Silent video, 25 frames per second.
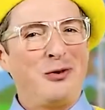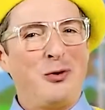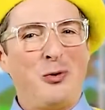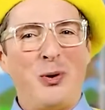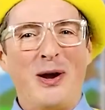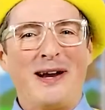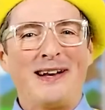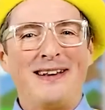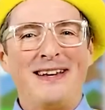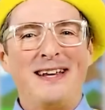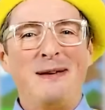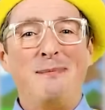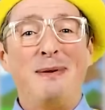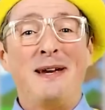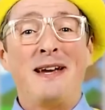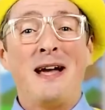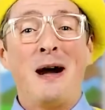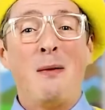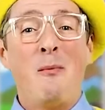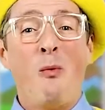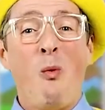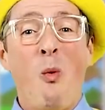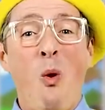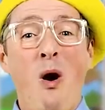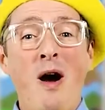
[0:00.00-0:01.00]
quickly
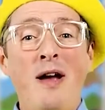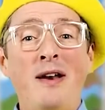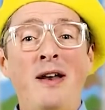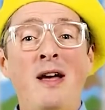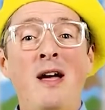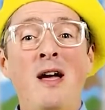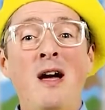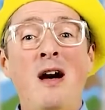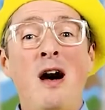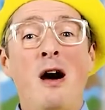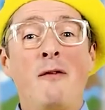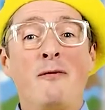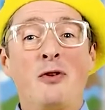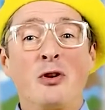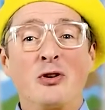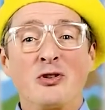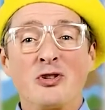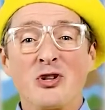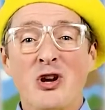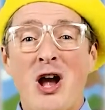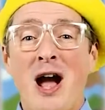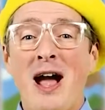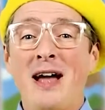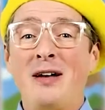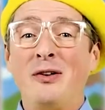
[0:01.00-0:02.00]
become one of your
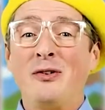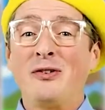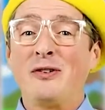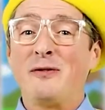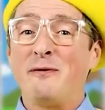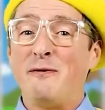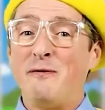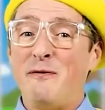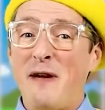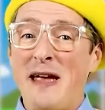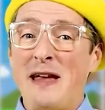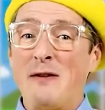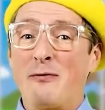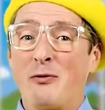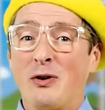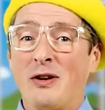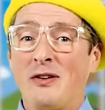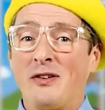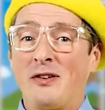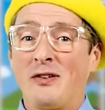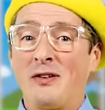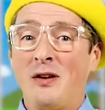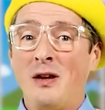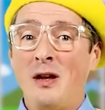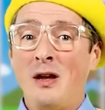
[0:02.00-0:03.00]
child's
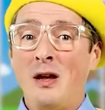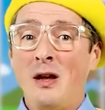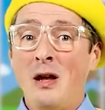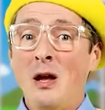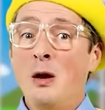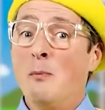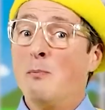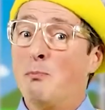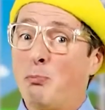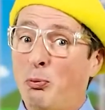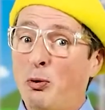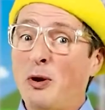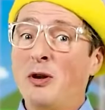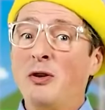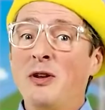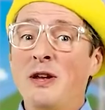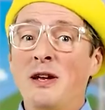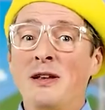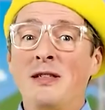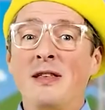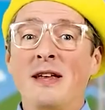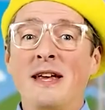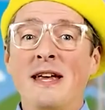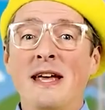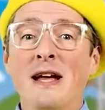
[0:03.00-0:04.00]
favorites.
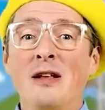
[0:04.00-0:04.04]
Brilliantly